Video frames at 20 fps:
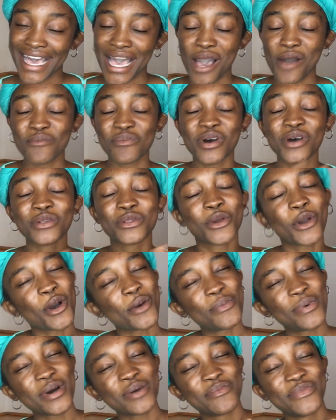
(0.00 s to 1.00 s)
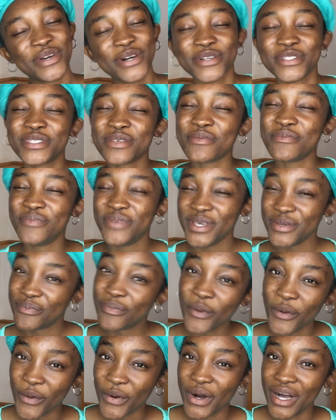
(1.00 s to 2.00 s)
about Copperbelt
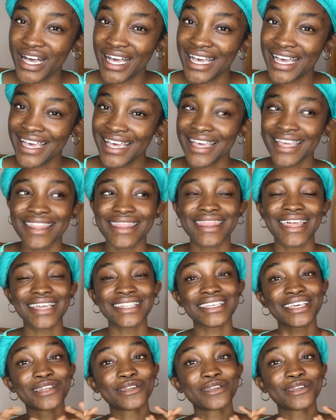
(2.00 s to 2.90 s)
people that a